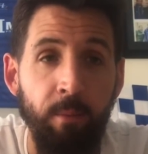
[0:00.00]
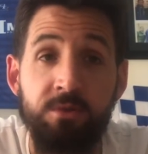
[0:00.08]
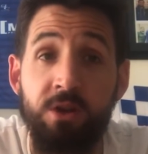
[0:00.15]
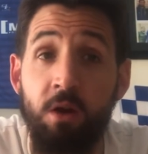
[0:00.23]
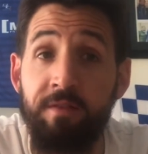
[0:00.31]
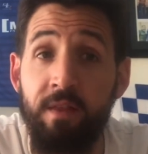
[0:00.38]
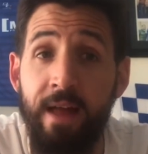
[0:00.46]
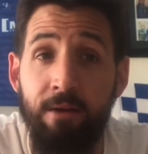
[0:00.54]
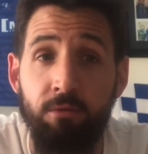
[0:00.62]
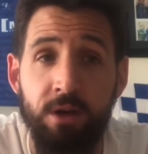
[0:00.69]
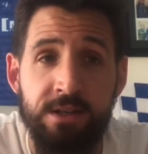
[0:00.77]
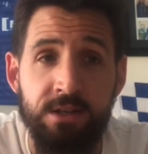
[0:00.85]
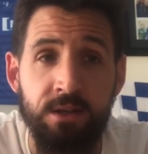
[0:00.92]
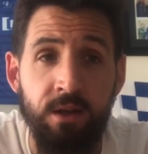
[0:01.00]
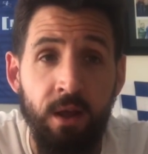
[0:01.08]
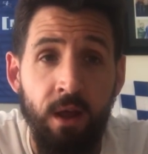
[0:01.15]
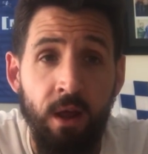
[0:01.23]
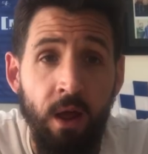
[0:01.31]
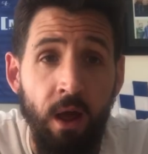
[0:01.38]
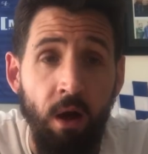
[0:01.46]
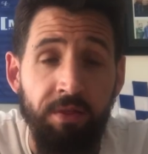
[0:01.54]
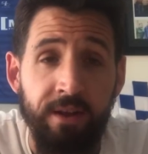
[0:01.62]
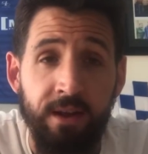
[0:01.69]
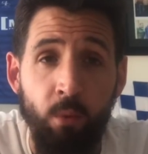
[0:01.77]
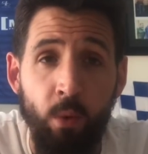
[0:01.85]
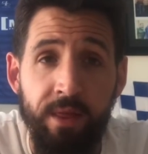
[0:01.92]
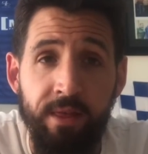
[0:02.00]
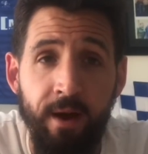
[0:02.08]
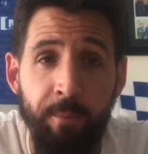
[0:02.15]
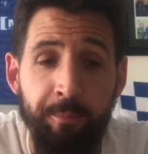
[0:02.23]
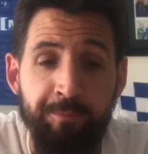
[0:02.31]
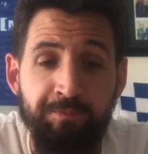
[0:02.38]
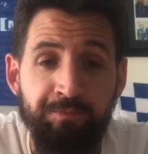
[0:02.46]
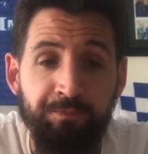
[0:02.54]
So for that reason, I think with a